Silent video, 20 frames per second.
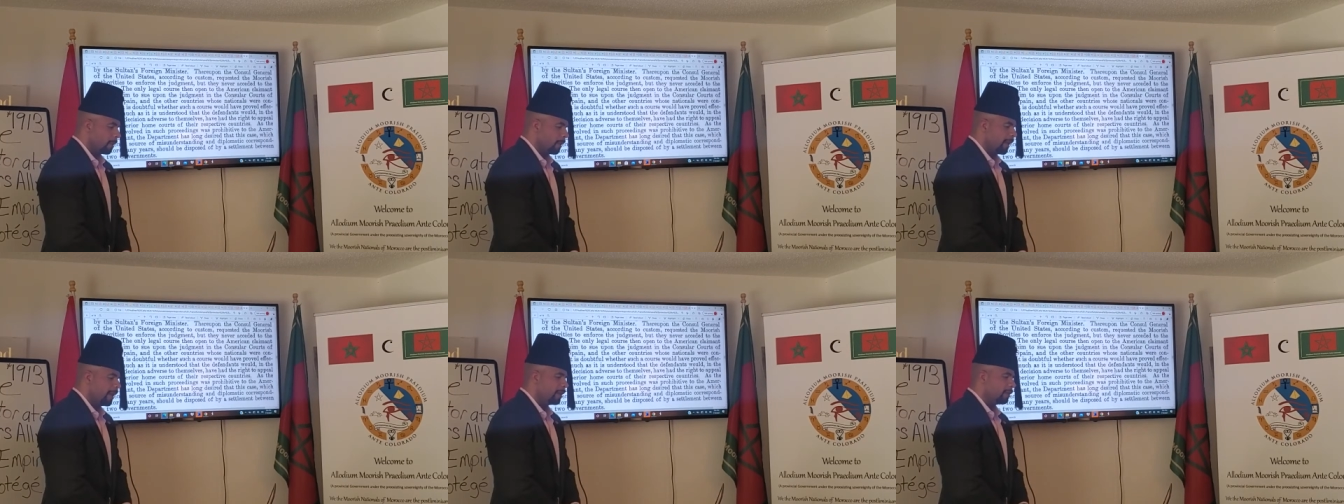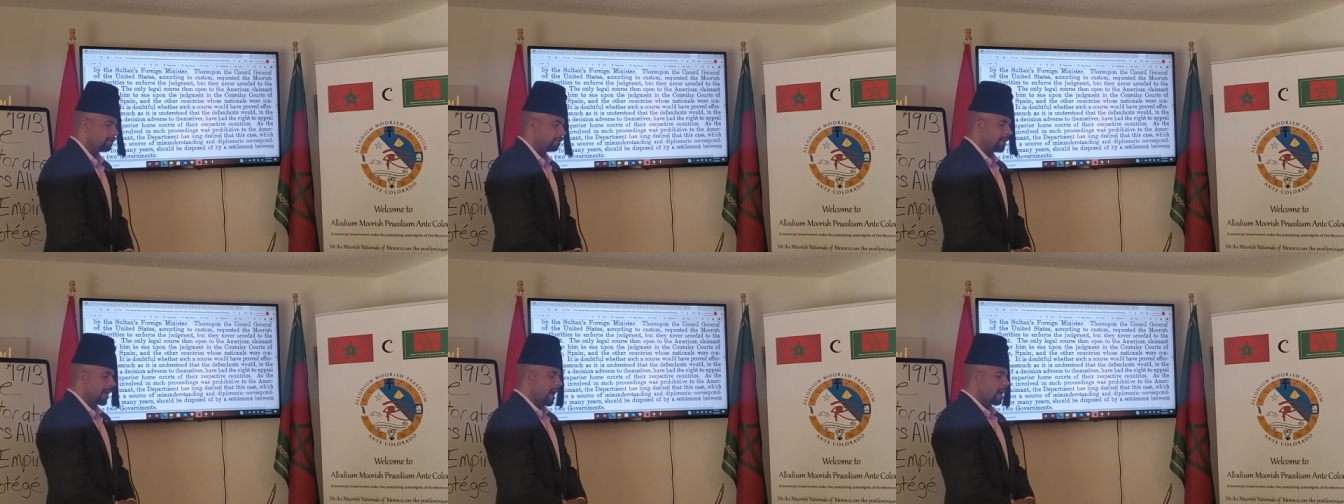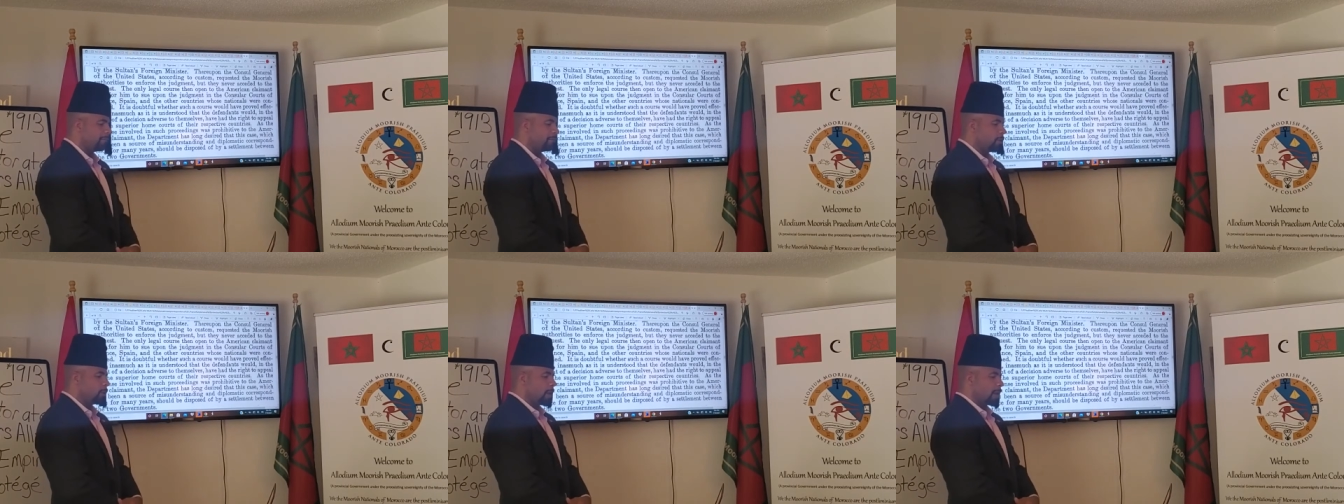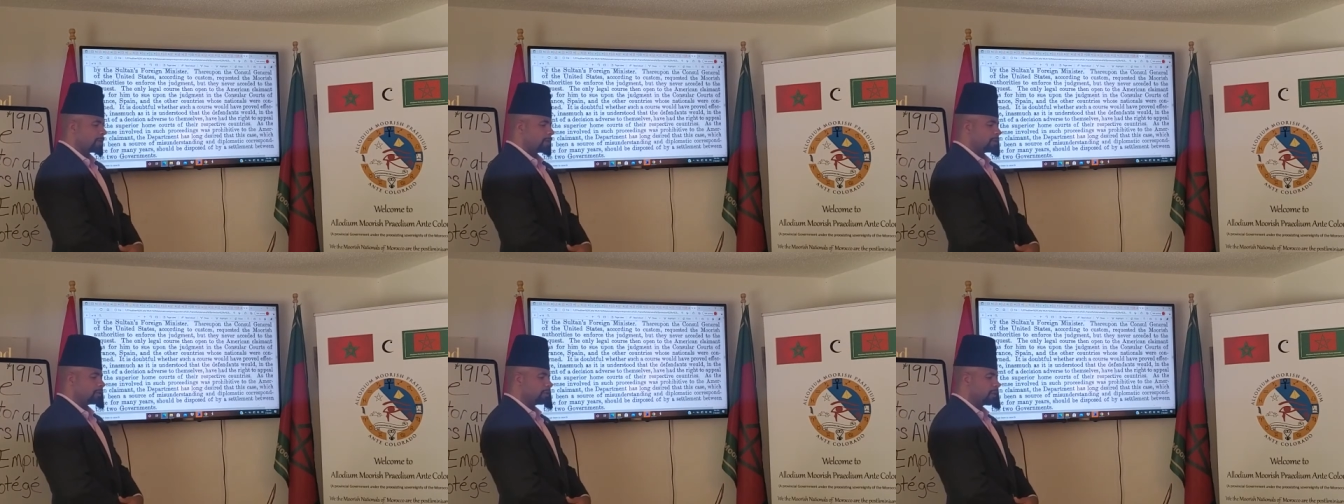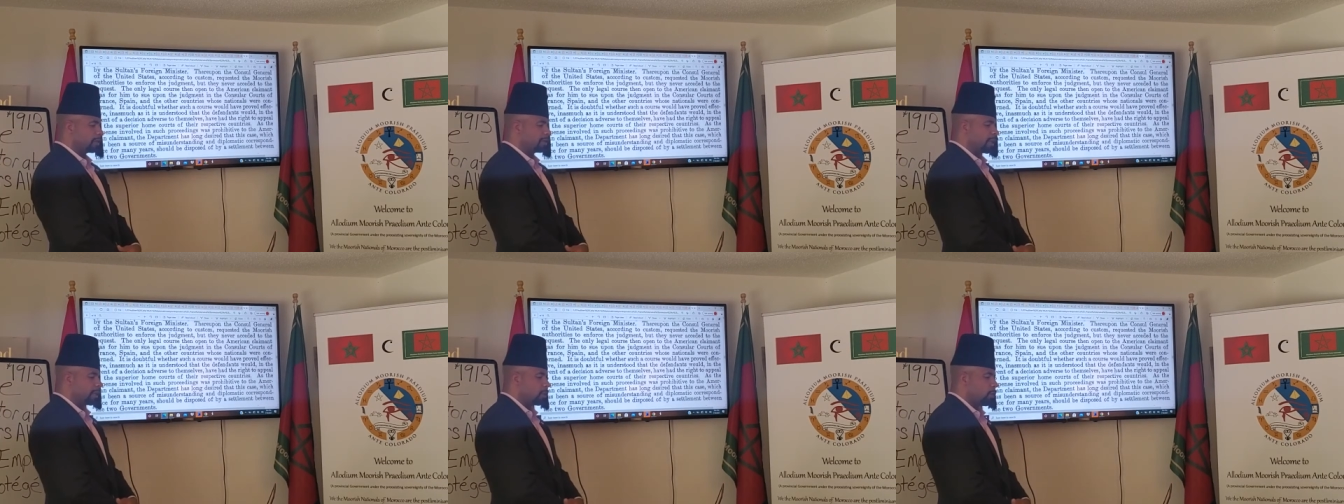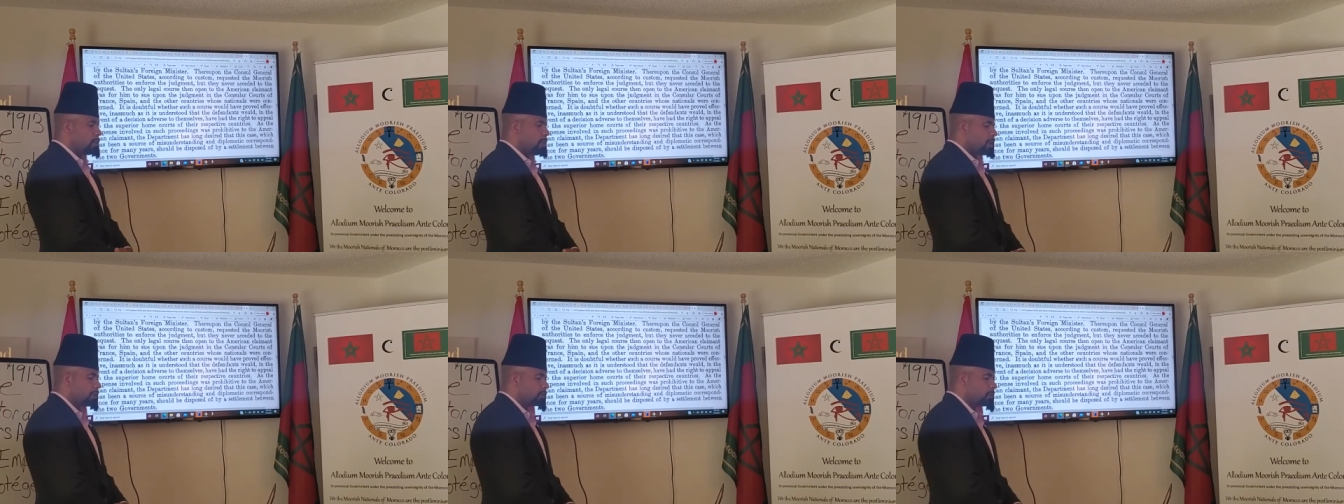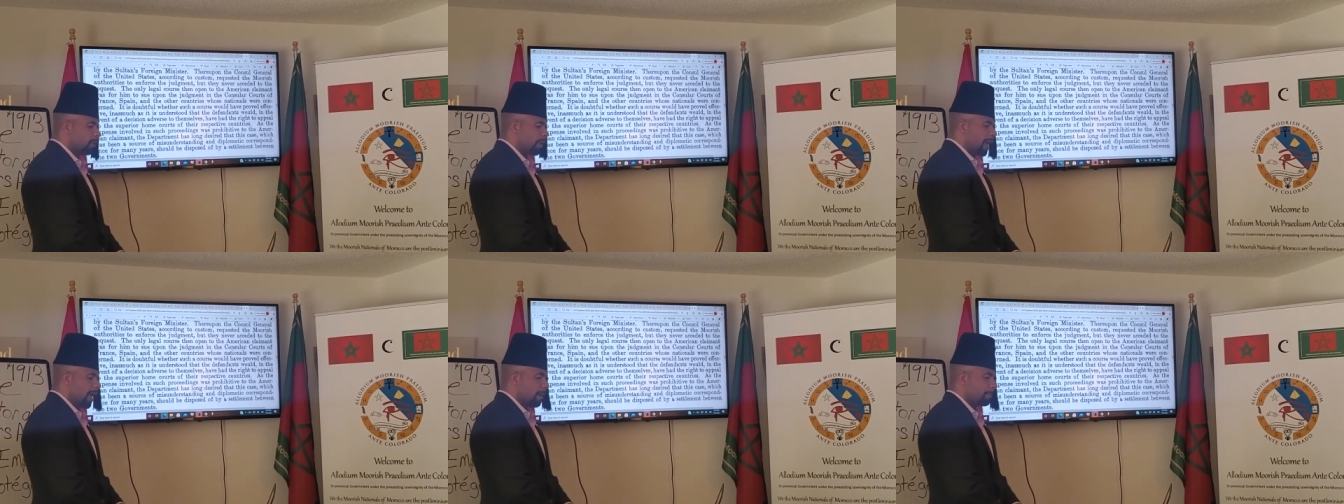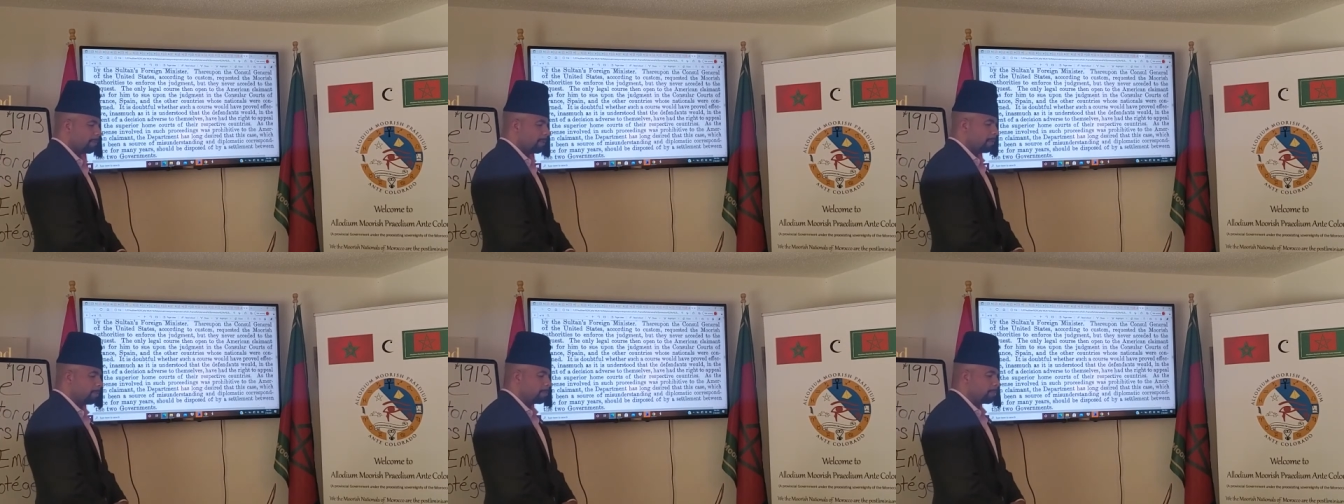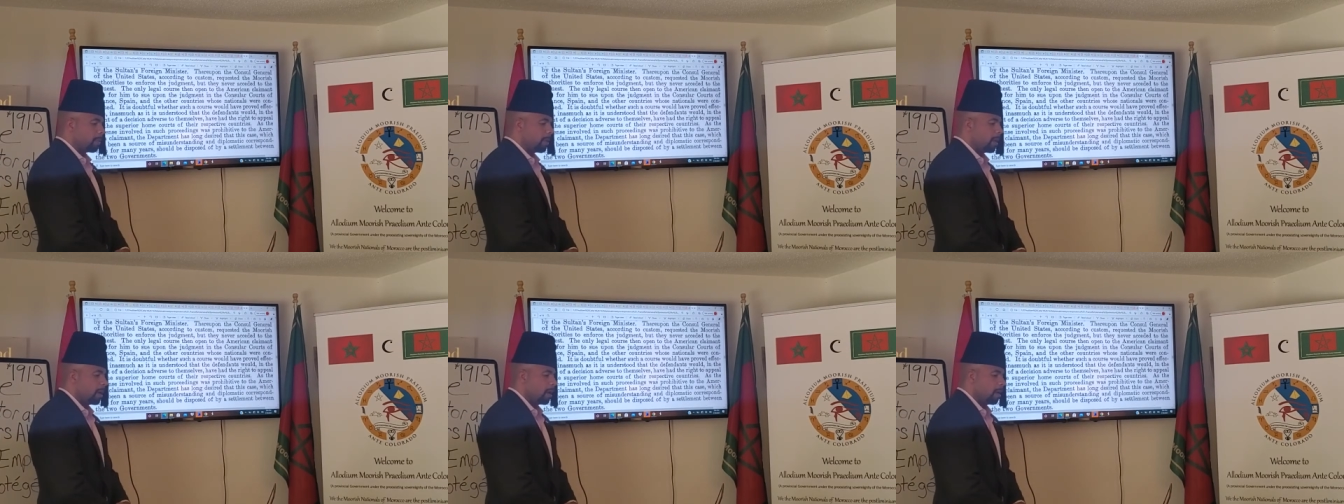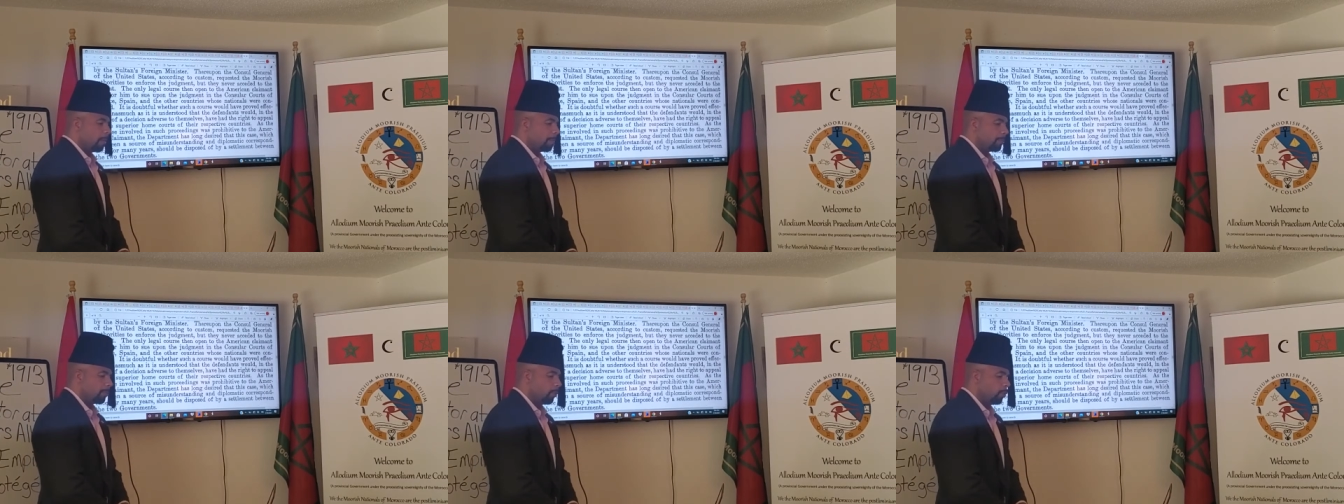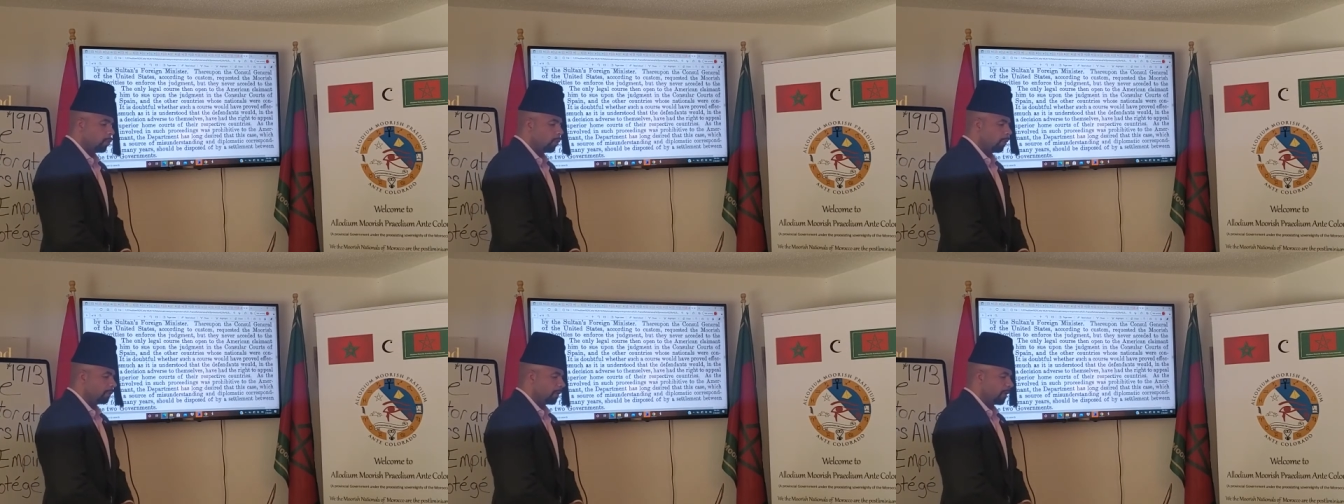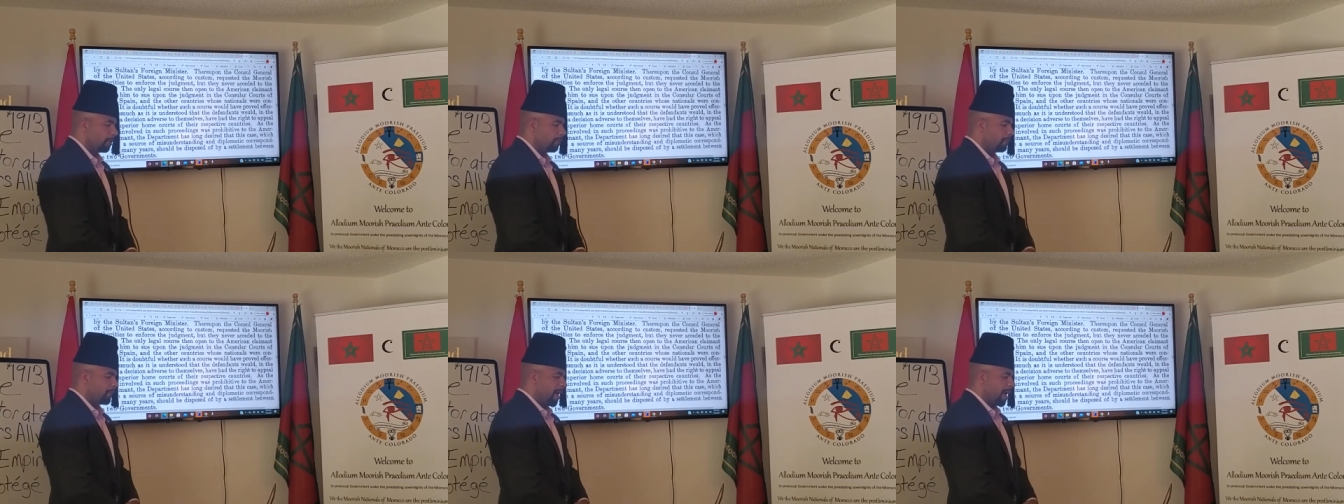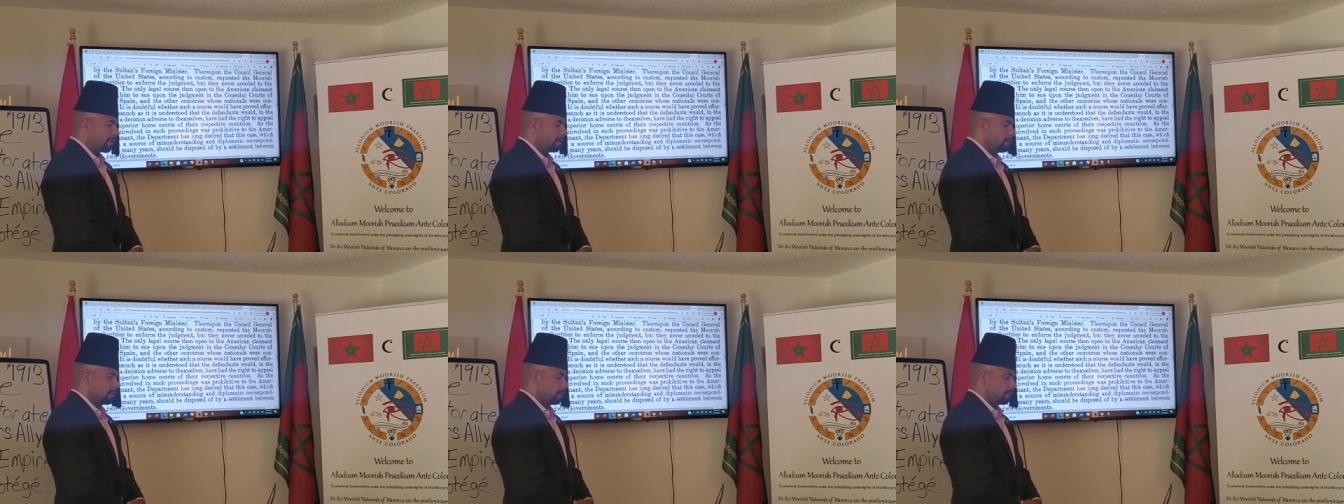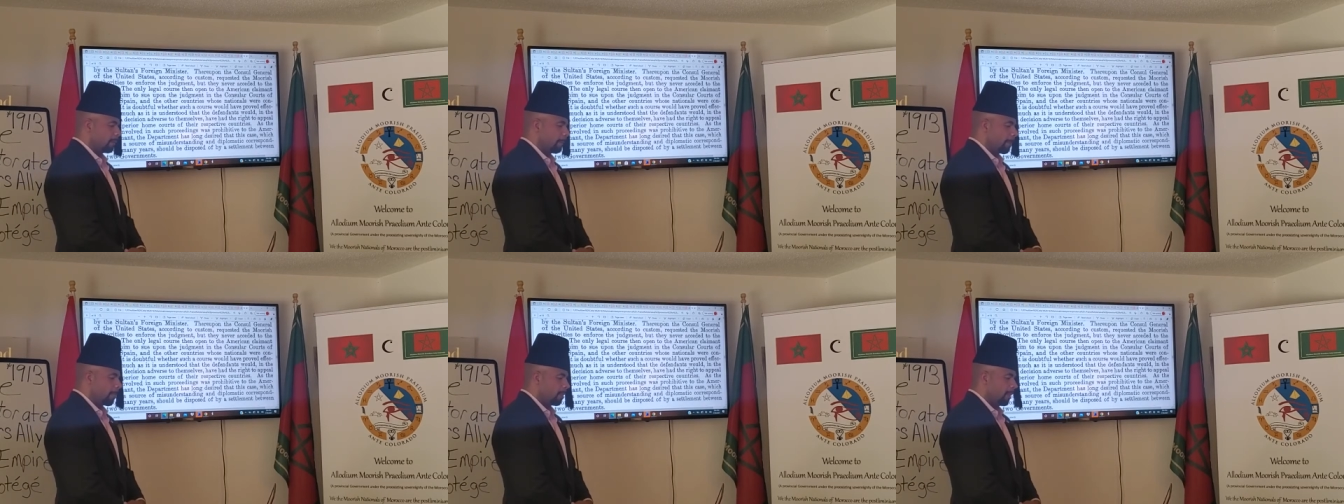It is doubtful whether such a course would have been proved effective,